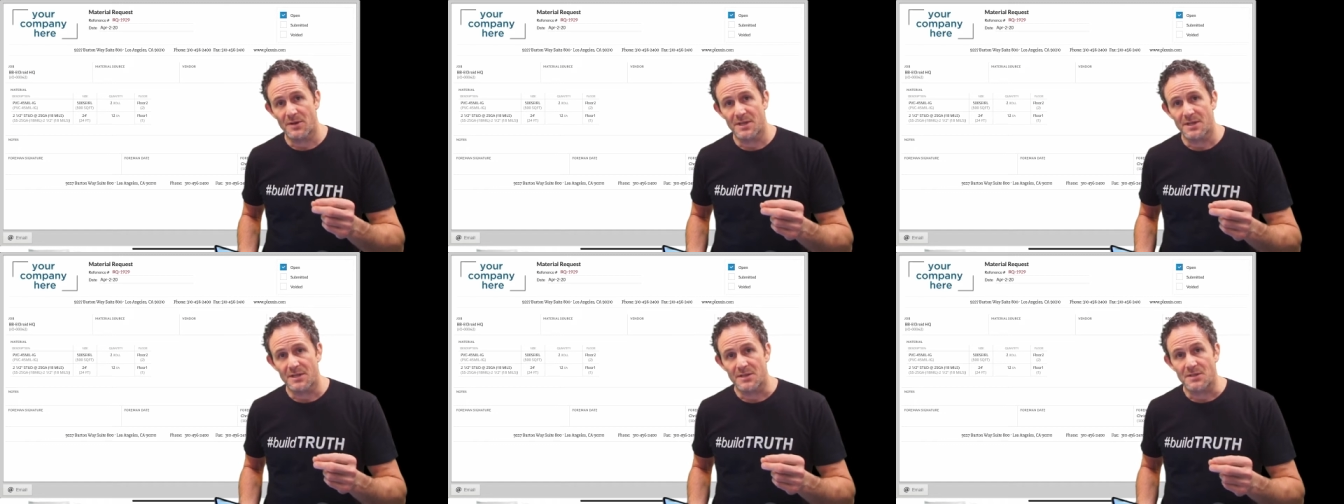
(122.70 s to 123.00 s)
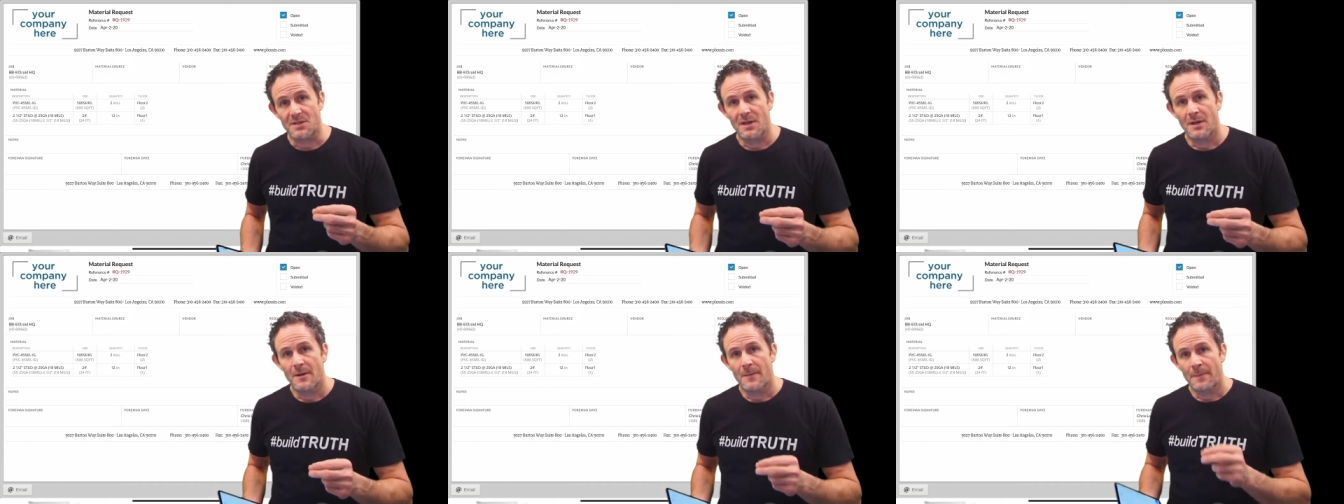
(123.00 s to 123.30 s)
is,
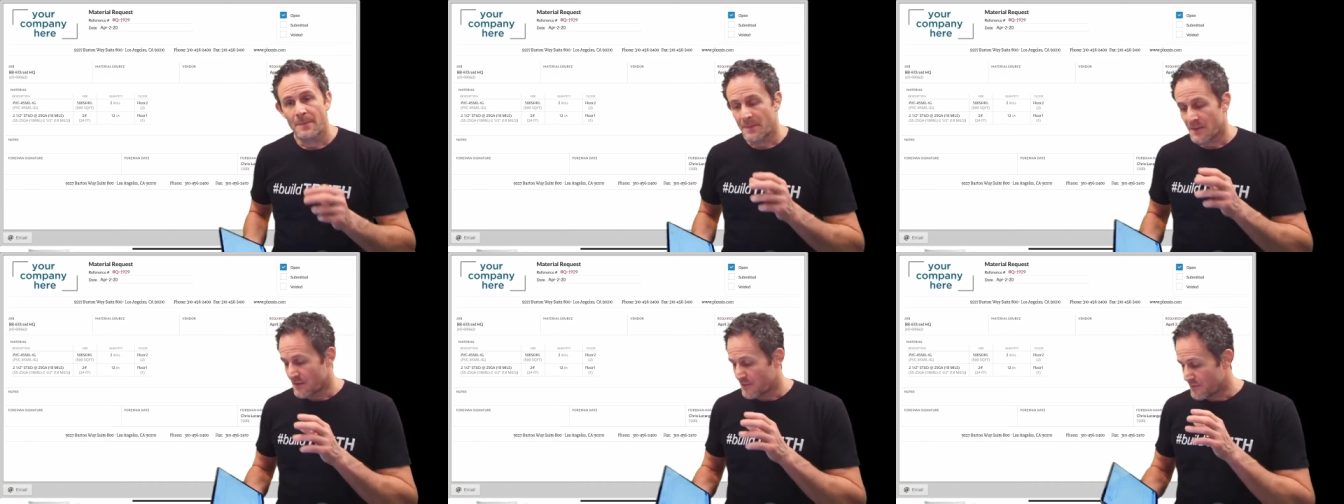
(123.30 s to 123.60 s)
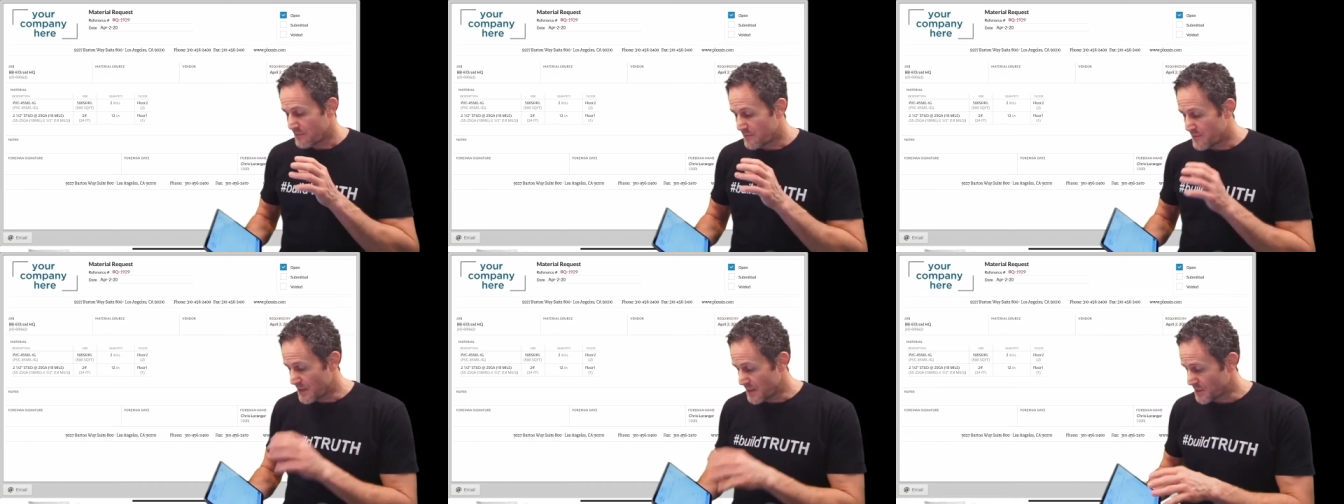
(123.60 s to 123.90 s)

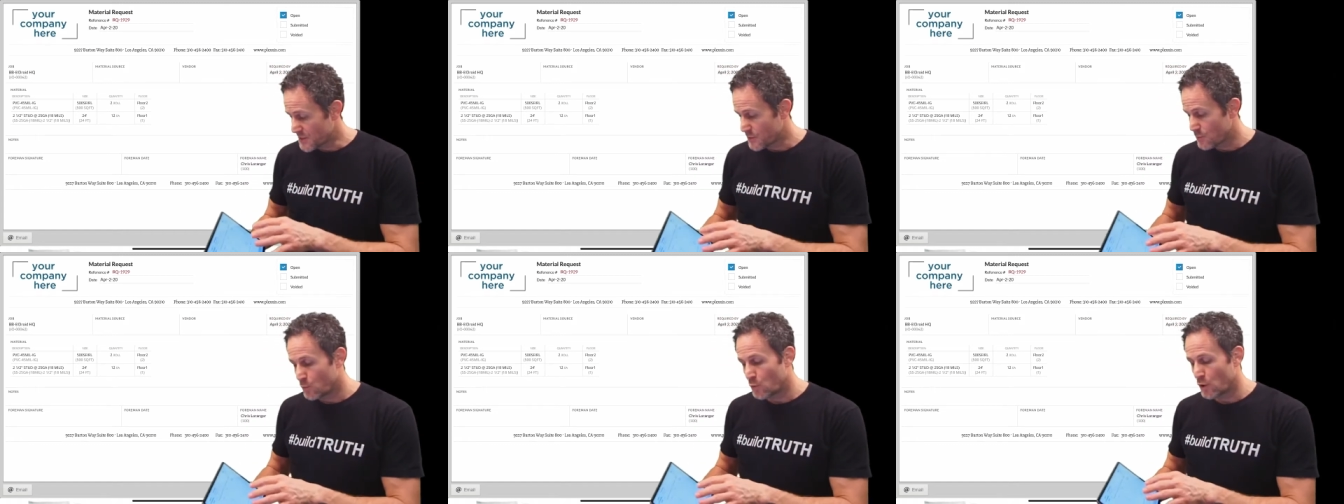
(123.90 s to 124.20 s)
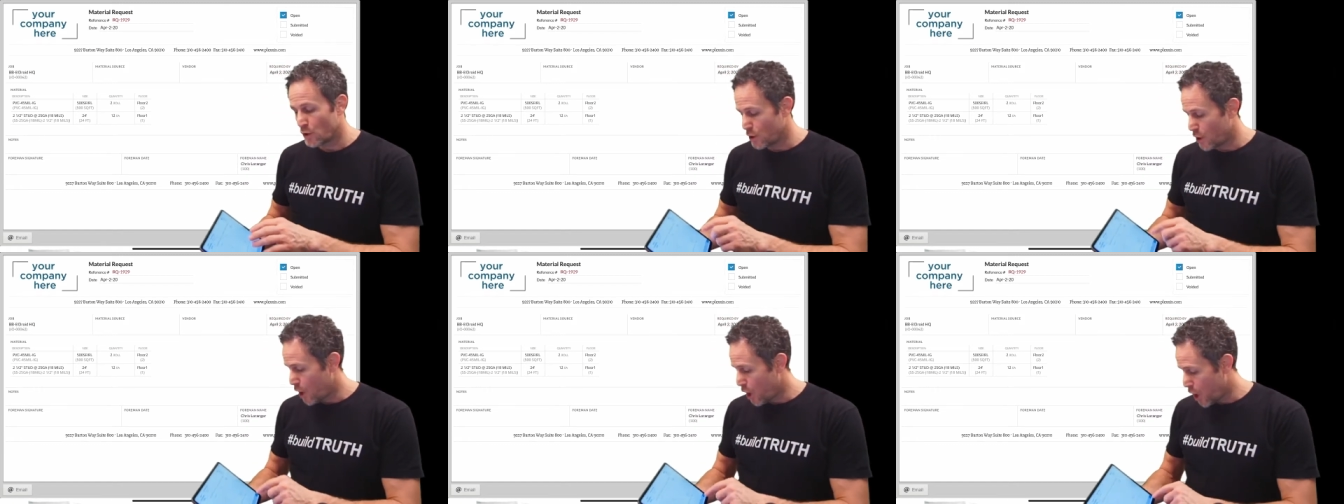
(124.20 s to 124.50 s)
this
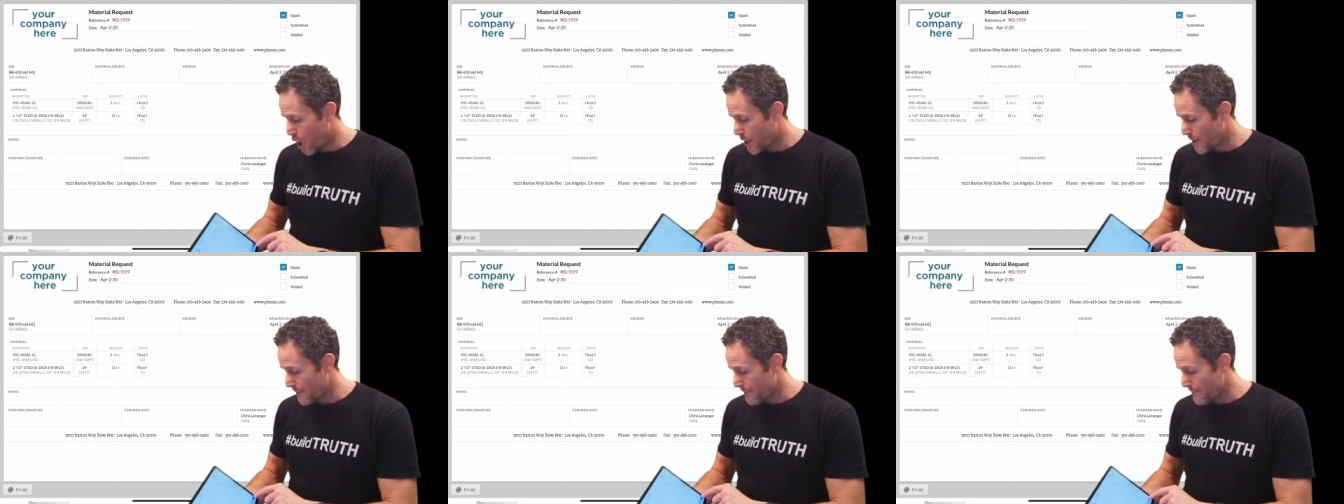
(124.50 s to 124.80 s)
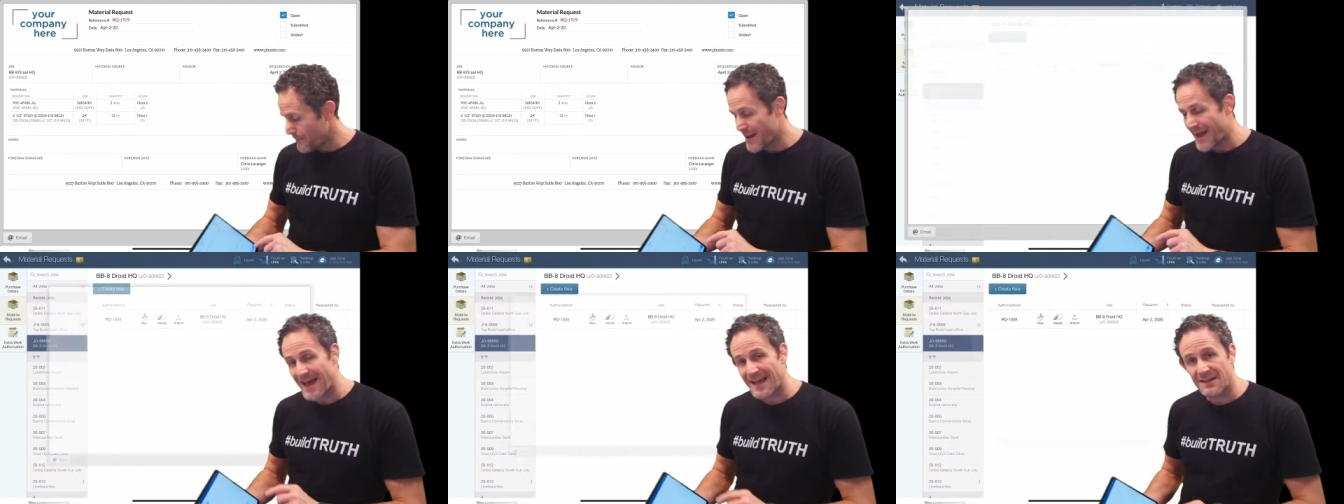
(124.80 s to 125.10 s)
will
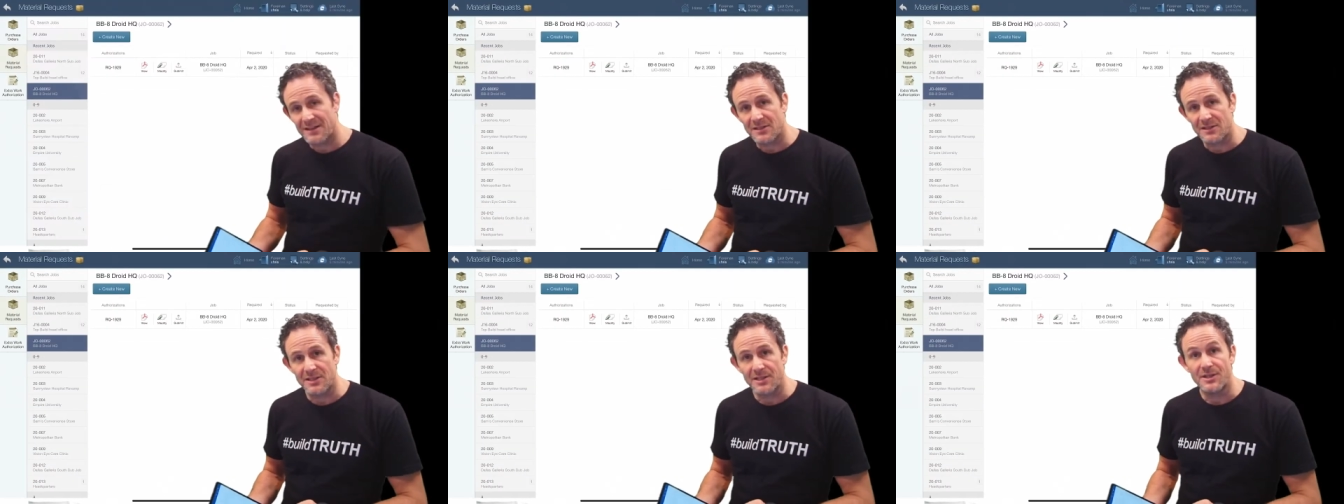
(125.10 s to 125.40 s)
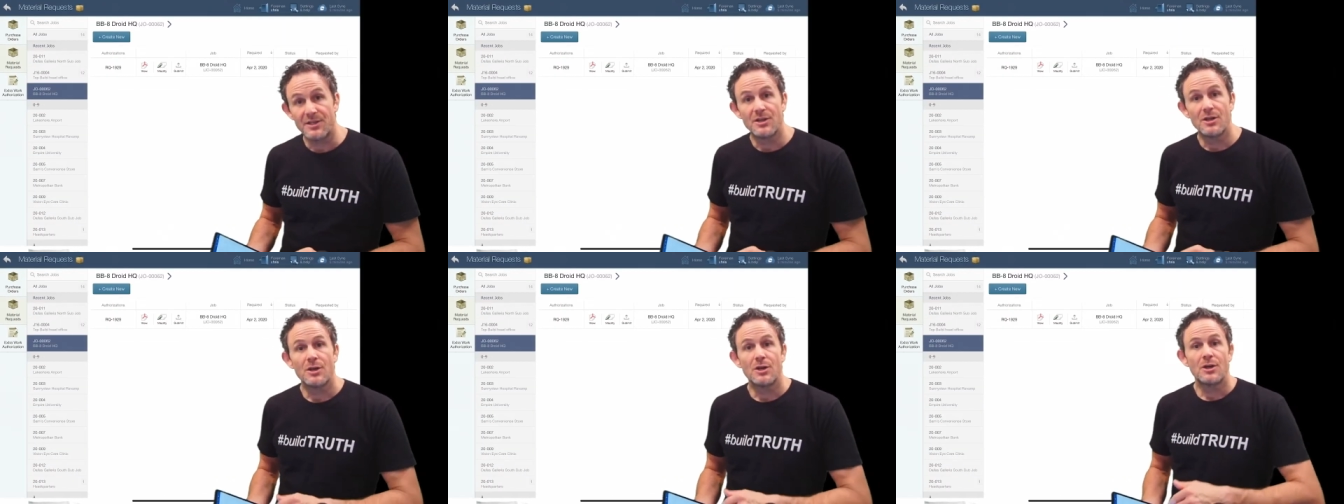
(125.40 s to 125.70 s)

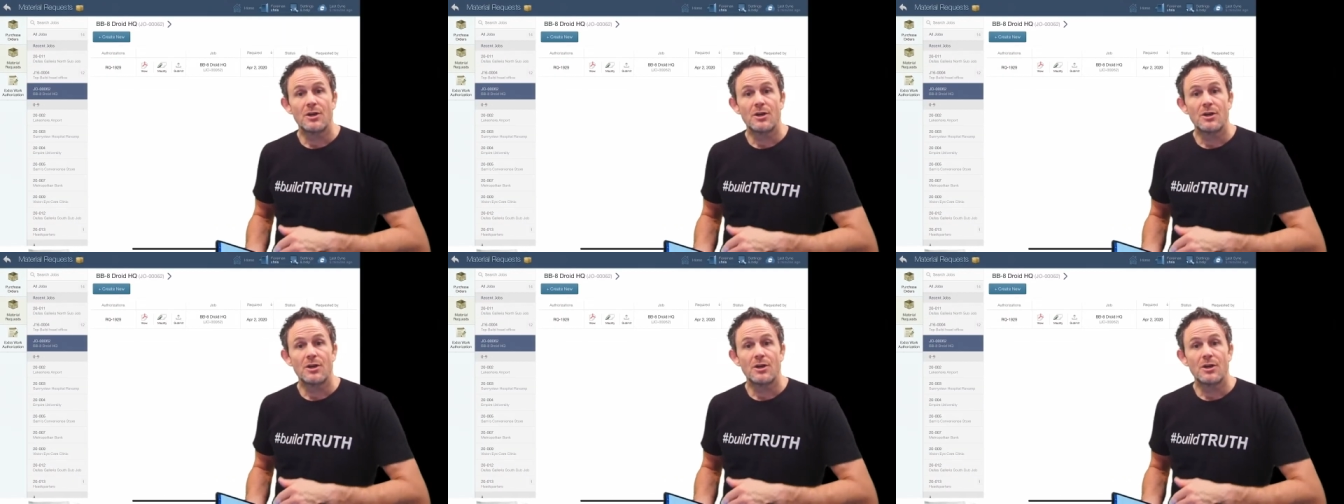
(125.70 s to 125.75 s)
automatically